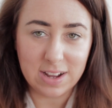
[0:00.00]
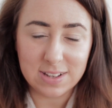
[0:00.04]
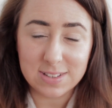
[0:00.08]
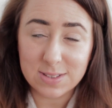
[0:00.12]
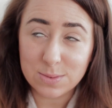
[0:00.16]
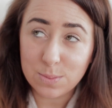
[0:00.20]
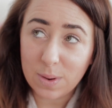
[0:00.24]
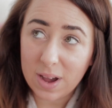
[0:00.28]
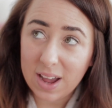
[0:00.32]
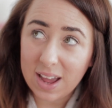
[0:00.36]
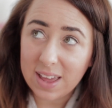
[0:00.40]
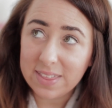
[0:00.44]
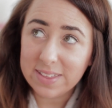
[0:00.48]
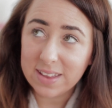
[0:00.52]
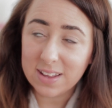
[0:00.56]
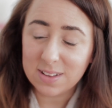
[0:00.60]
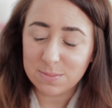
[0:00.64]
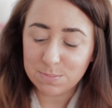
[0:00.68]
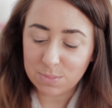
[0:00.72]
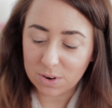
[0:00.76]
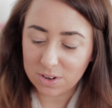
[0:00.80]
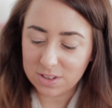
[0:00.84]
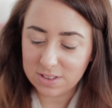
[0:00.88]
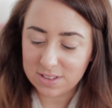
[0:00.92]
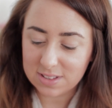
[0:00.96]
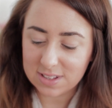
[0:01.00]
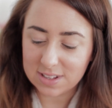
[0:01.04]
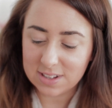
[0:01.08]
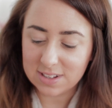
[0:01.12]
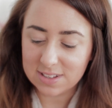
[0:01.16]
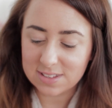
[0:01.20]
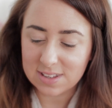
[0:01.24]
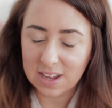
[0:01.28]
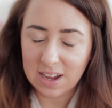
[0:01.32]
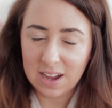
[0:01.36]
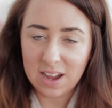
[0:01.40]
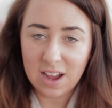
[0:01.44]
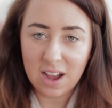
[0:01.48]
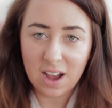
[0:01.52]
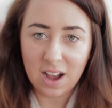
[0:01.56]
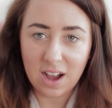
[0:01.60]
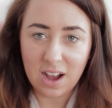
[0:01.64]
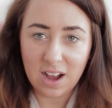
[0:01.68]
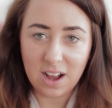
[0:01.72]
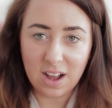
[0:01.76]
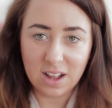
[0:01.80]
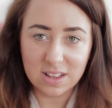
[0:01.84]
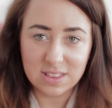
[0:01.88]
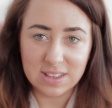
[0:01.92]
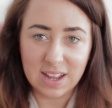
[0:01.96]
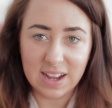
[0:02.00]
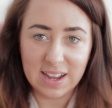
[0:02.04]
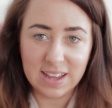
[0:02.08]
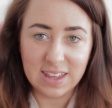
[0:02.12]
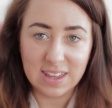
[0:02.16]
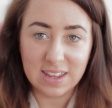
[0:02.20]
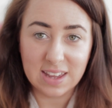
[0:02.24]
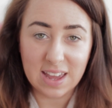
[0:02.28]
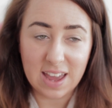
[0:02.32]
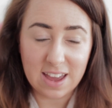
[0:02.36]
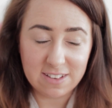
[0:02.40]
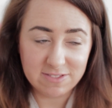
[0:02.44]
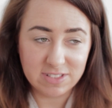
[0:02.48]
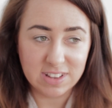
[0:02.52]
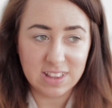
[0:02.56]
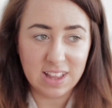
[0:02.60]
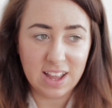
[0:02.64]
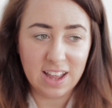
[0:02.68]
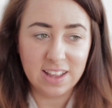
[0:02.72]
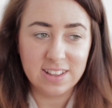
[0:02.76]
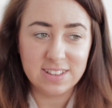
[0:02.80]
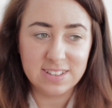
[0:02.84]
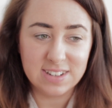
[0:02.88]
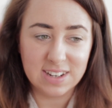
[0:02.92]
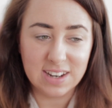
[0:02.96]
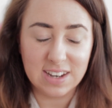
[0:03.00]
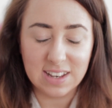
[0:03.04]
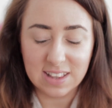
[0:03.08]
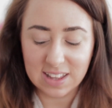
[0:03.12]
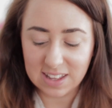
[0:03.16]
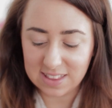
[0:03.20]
I swear these bronzers are like everlasting,